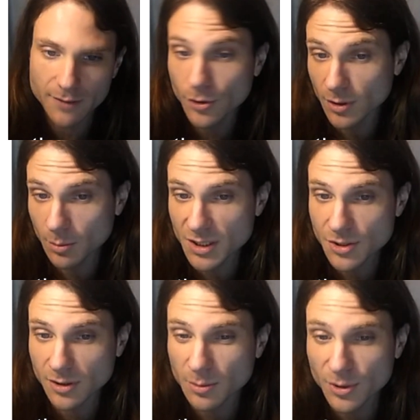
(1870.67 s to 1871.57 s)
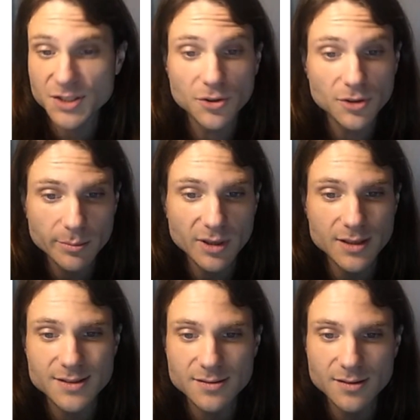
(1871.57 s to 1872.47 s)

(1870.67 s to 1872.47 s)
curly brace, curly brace, curly brace,